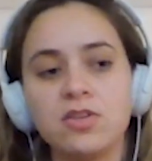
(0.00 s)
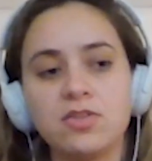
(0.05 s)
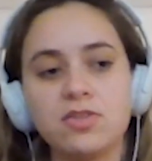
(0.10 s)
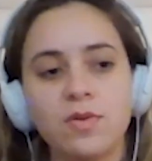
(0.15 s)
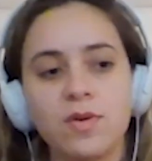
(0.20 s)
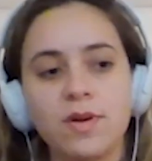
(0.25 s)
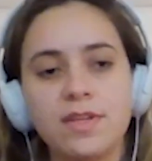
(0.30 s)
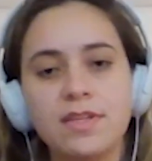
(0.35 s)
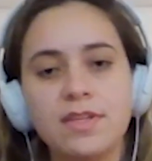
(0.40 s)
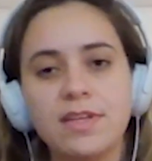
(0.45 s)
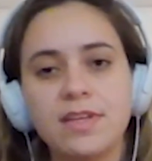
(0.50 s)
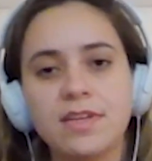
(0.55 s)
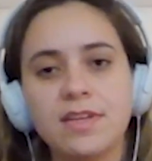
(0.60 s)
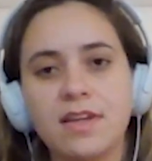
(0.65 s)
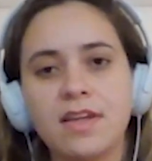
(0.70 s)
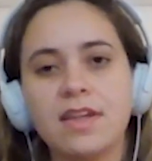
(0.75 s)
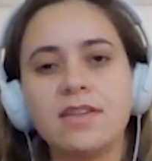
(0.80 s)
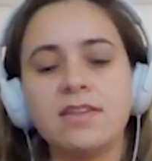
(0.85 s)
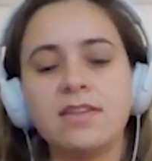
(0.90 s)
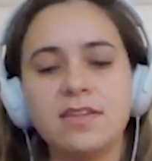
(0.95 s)
So I think
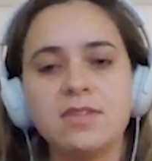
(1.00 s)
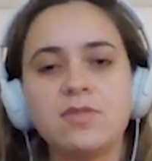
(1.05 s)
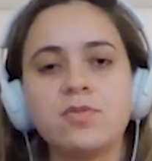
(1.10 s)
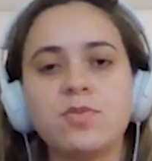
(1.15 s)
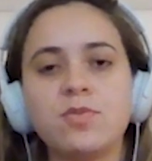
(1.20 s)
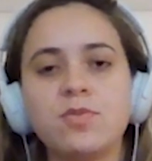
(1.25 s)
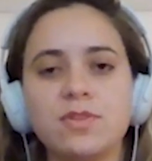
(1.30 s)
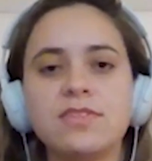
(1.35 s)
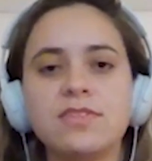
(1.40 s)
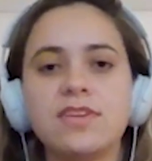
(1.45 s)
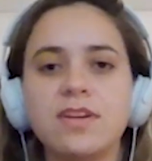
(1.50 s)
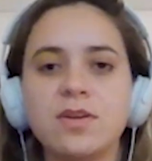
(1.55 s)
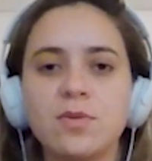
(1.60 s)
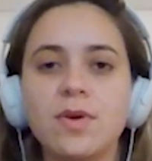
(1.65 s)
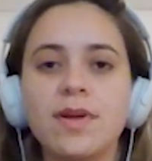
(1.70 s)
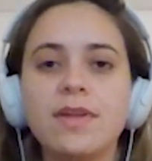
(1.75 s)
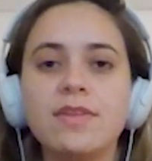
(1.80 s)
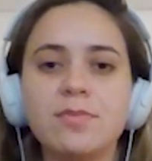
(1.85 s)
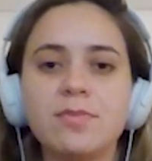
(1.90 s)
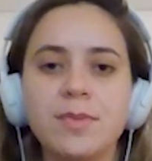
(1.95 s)
it was a
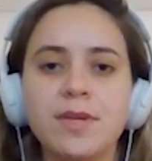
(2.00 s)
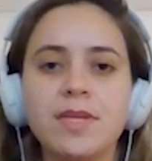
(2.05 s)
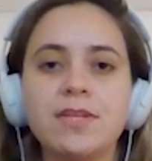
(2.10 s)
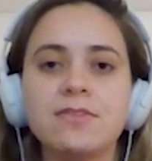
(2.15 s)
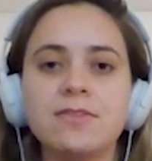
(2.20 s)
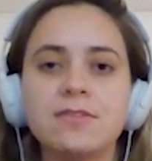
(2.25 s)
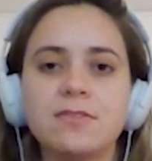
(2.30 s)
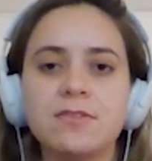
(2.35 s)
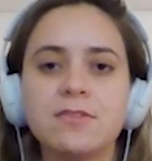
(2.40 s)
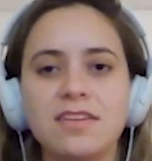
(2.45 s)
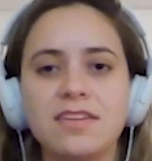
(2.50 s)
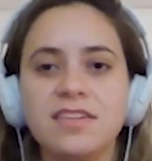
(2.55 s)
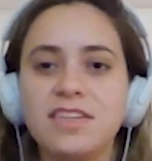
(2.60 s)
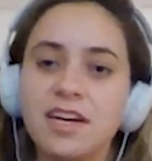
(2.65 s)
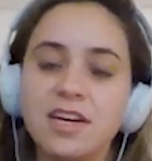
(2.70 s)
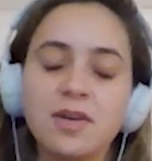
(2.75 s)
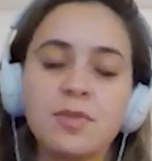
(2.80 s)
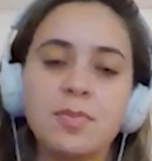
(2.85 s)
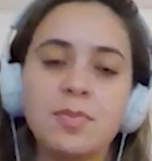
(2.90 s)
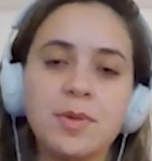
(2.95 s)
great mix,
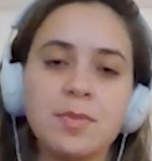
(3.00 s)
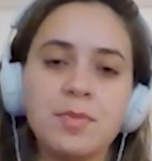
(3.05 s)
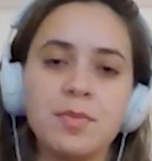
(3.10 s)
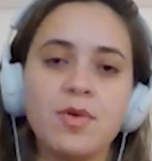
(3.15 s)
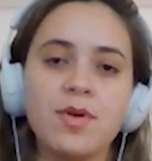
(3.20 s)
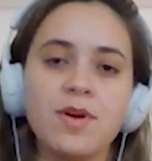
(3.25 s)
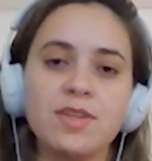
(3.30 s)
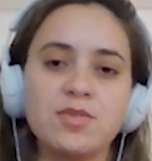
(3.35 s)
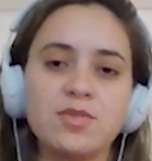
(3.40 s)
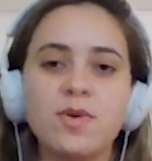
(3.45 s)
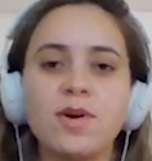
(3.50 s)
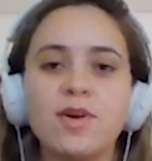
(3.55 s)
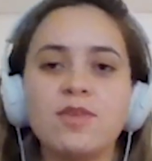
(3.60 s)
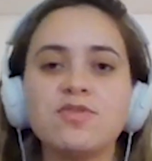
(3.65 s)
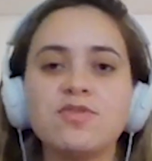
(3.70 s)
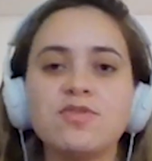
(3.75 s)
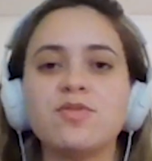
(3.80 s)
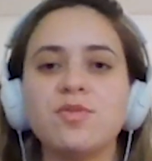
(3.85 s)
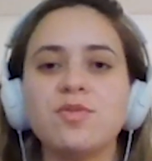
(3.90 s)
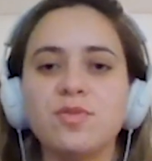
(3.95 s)
young people as
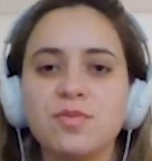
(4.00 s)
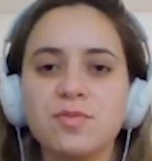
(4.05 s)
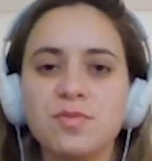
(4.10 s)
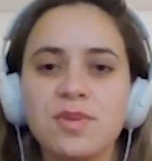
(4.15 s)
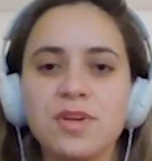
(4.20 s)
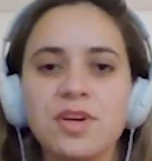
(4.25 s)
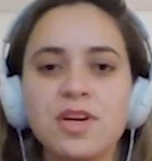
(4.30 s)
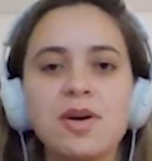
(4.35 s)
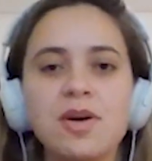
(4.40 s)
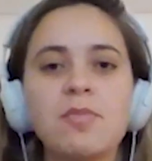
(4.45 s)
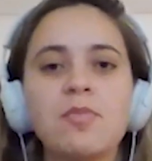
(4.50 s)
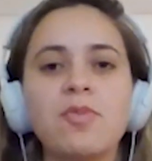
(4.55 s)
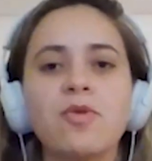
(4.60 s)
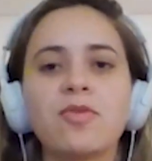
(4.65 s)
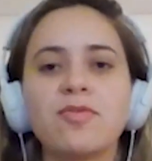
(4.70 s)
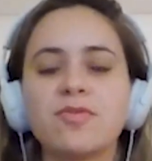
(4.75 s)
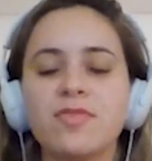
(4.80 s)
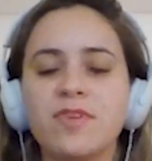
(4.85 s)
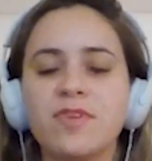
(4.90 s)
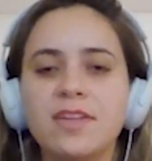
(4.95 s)
well, so
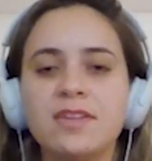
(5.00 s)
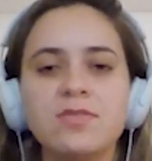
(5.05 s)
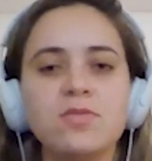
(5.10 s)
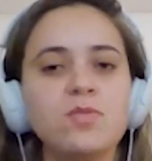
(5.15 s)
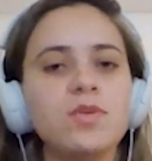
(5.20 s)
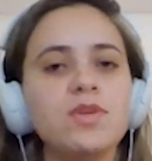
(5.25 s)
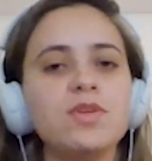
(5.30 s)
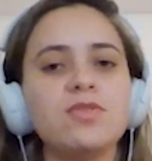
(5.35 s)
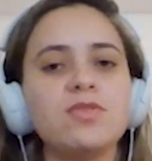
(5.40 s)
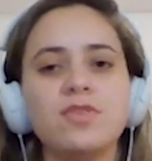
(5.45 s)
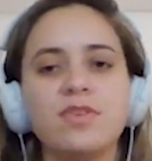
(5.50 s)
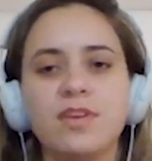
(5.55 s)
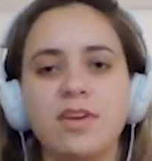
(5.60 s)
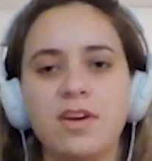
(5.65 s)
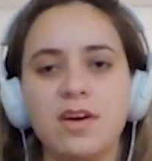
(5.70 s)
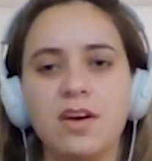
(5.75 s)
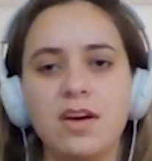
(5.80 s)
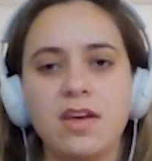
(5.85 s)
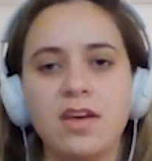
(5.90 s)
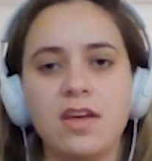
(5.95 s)
more friends, we could
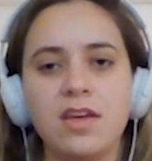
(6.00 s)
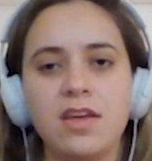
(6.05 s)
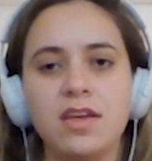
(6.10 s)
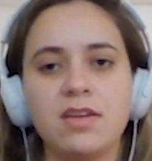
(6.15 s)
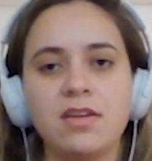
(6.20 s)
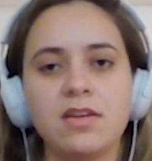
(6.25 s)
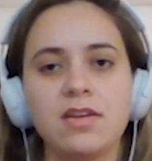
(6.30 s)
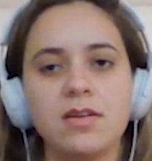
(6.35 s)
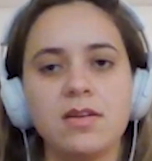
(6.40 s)
hang